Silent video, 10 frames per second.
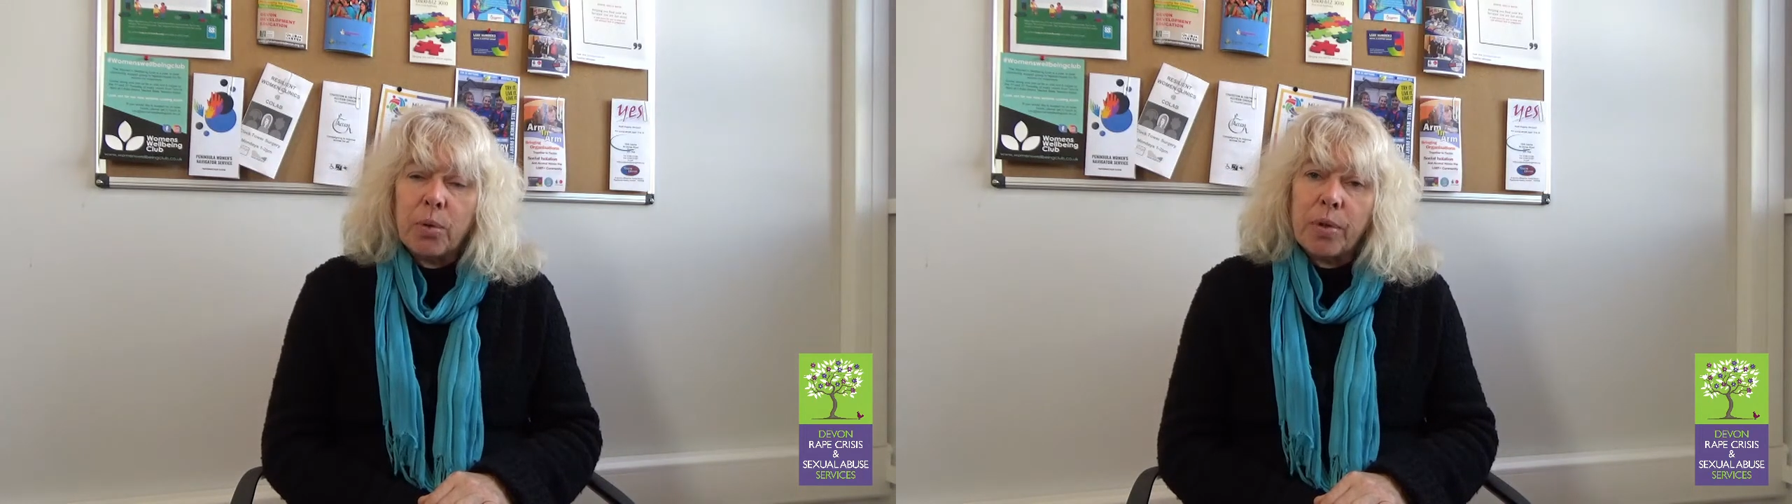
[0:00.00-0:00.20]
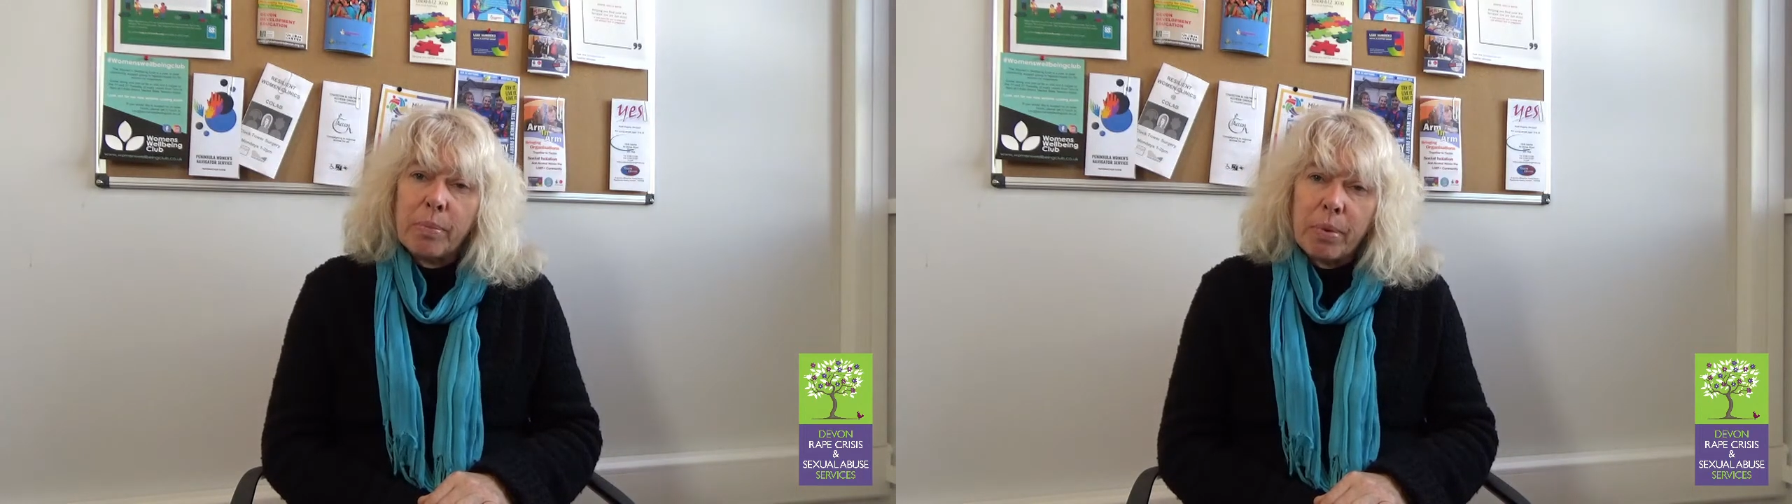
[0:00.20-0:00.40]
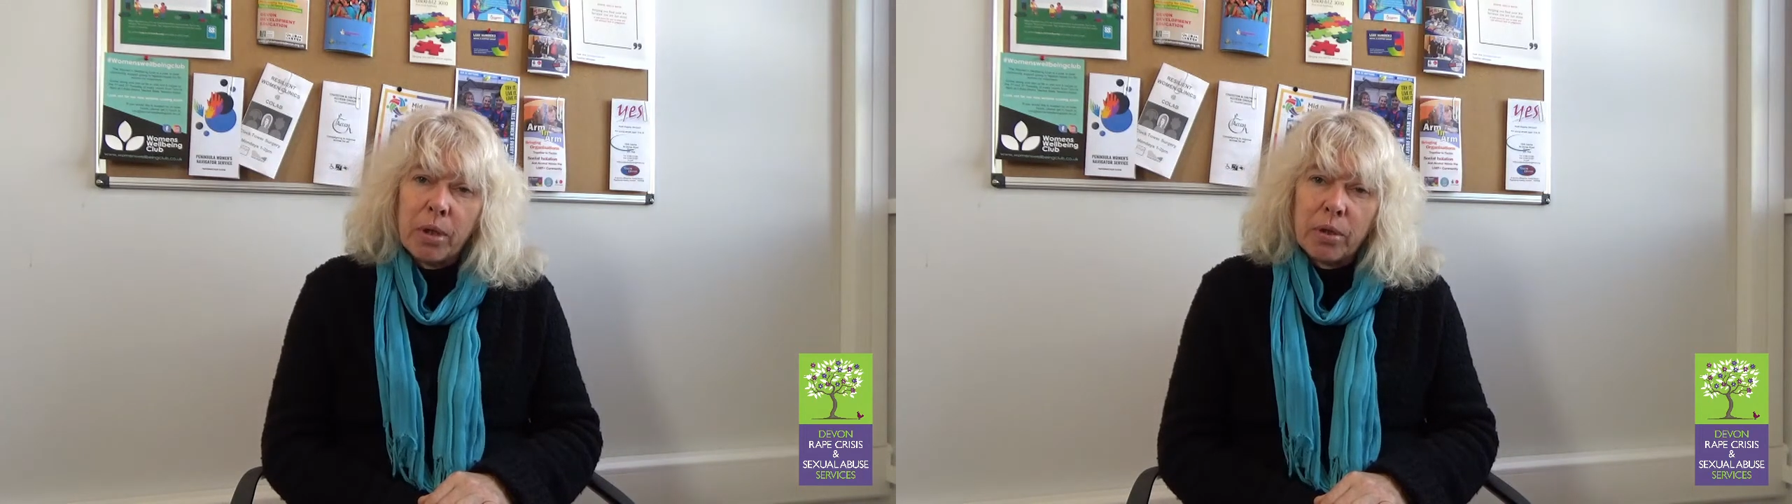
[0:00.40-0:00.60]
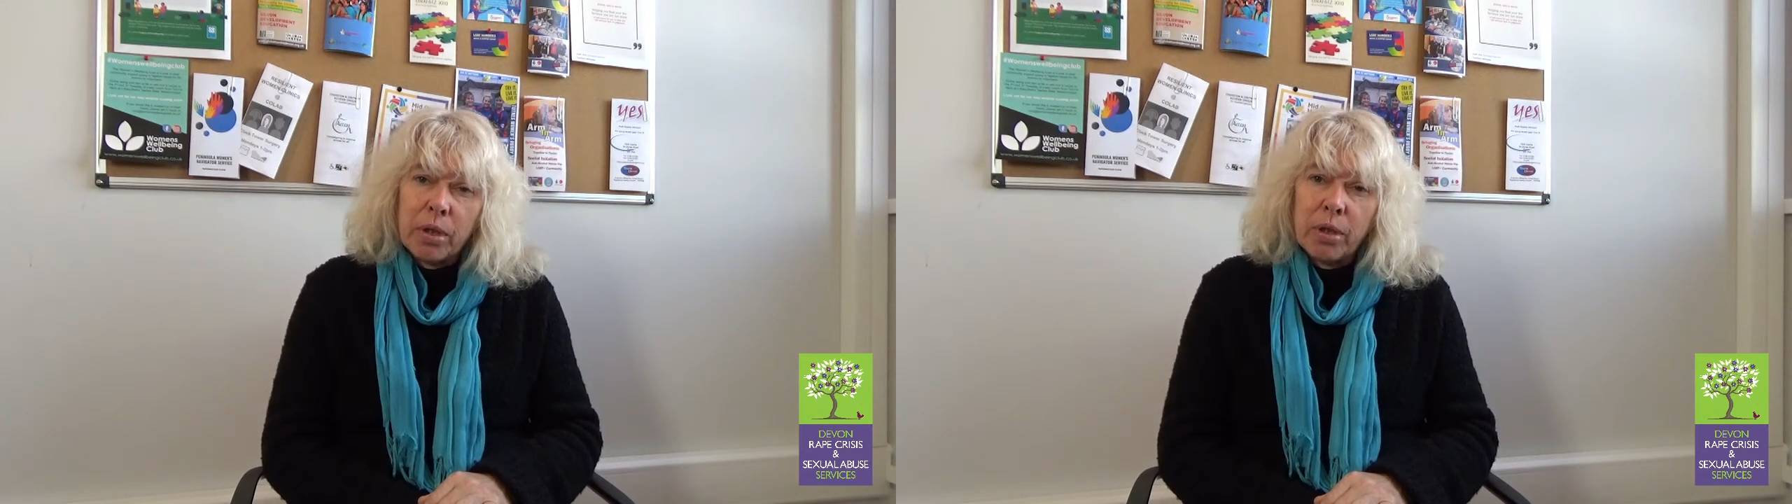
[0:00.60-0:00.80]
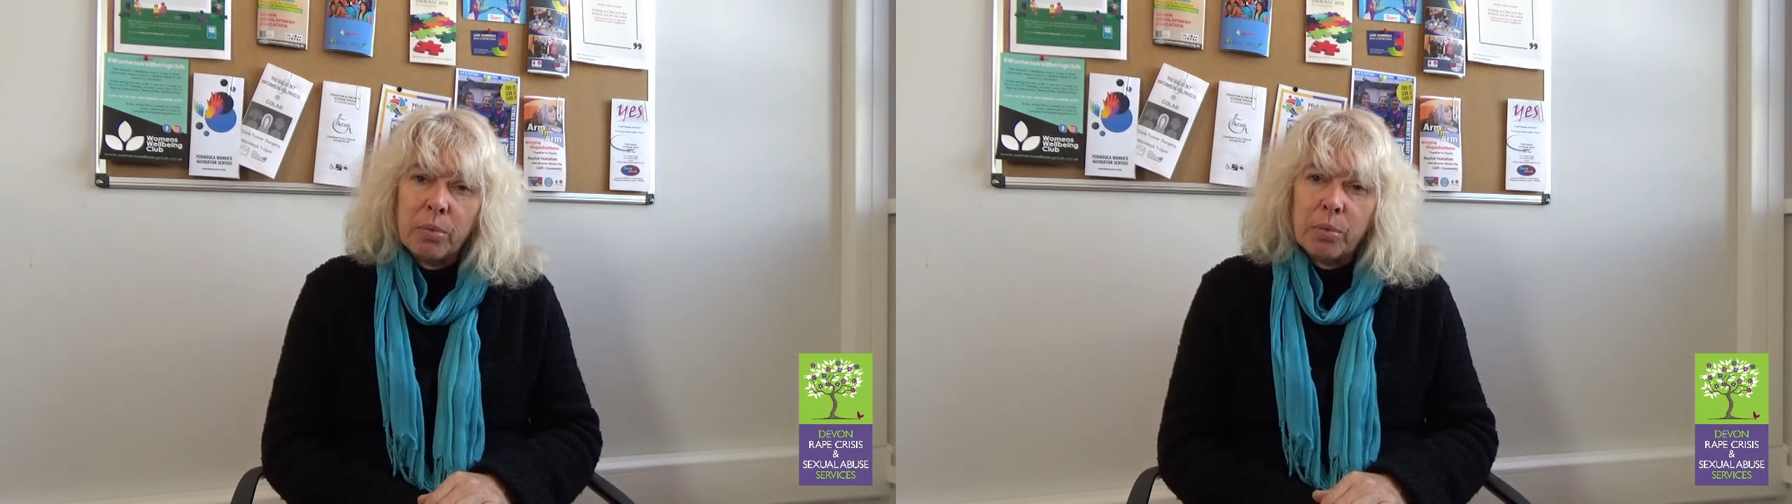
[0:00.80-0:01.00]
or their partner
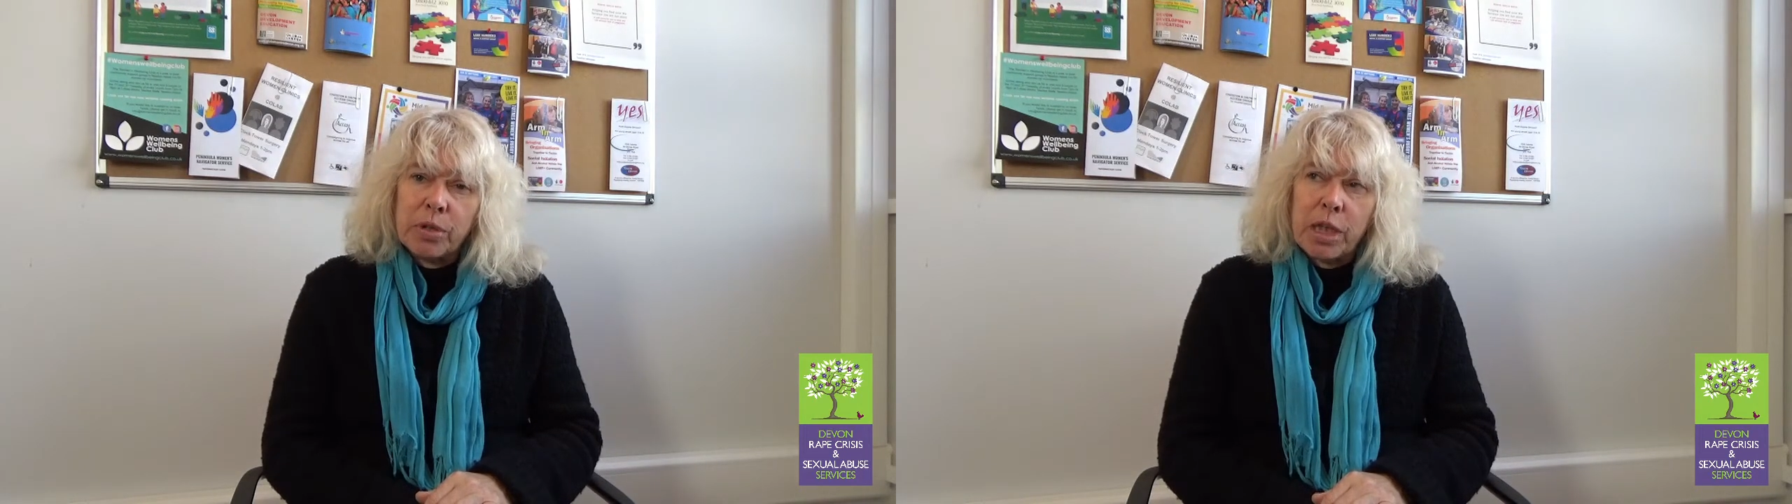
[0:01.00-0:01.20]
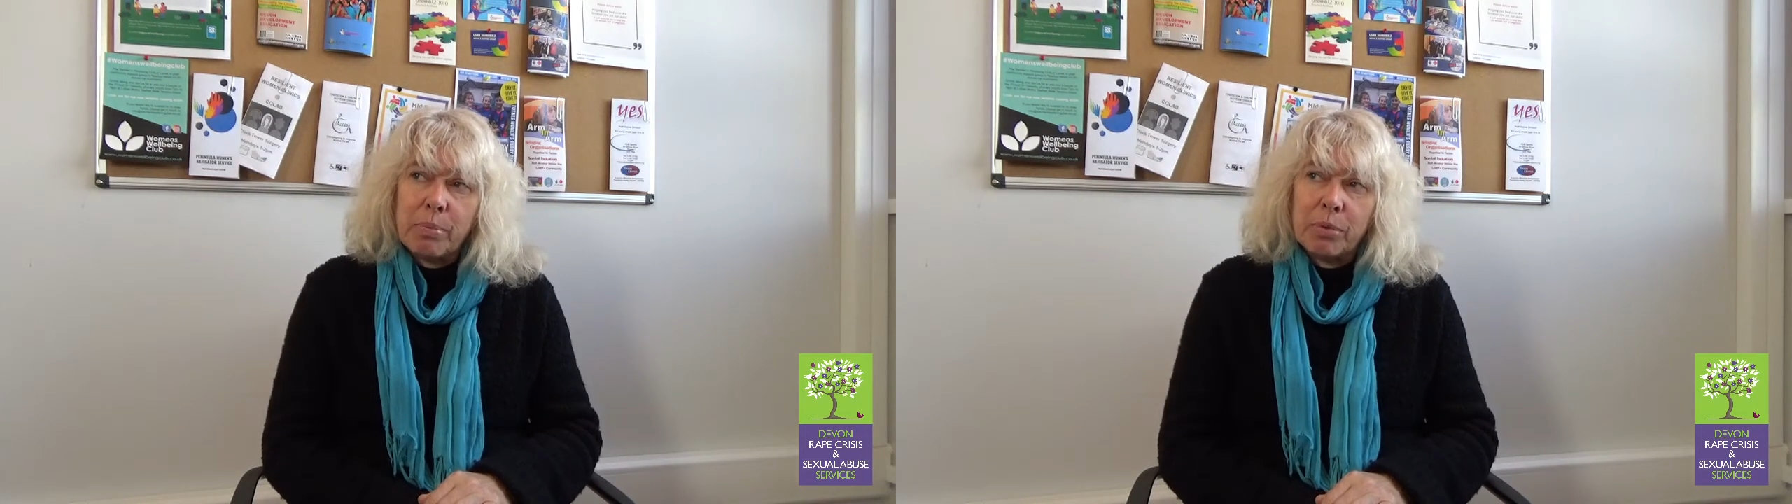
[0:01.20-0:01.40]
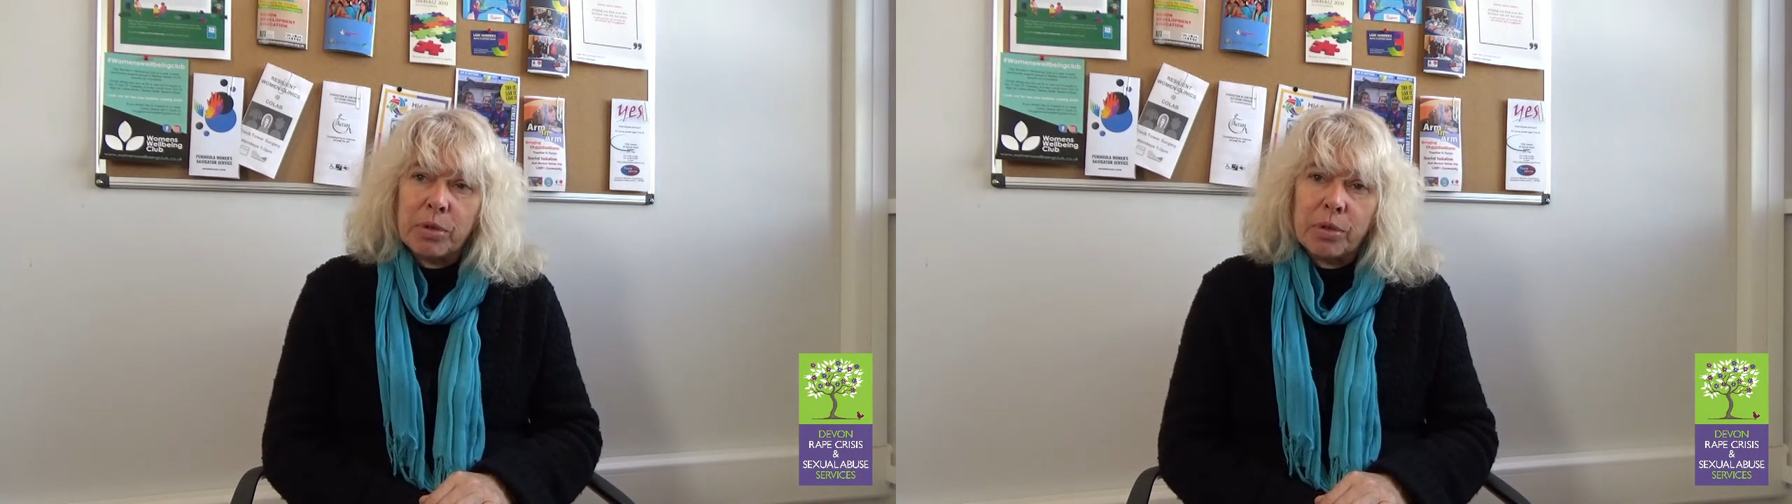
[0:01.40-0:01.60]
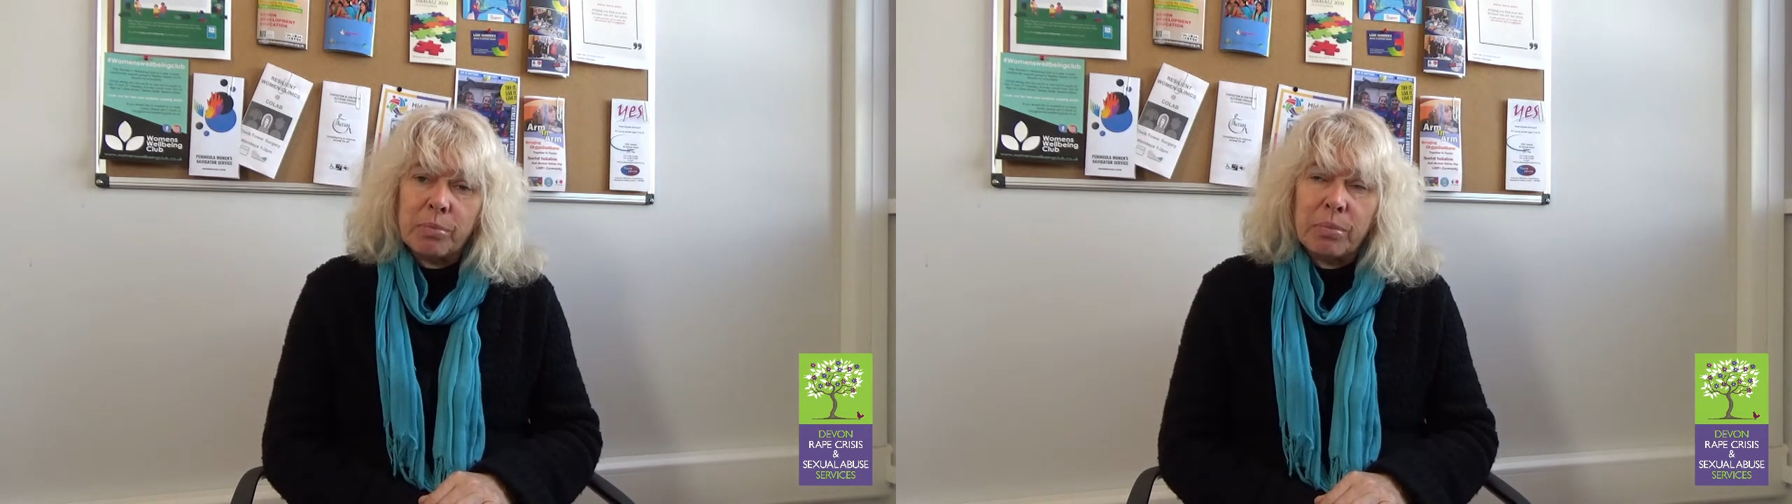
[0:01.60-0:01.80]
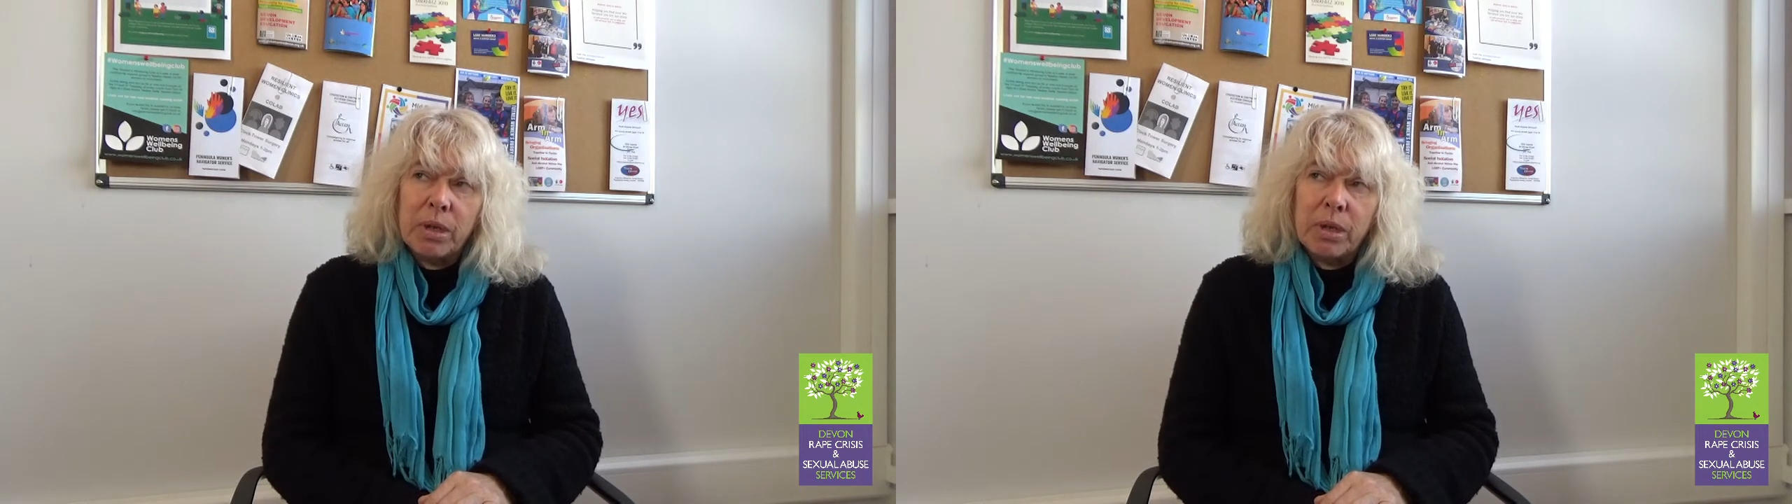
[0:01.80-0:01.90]
what's happened to them.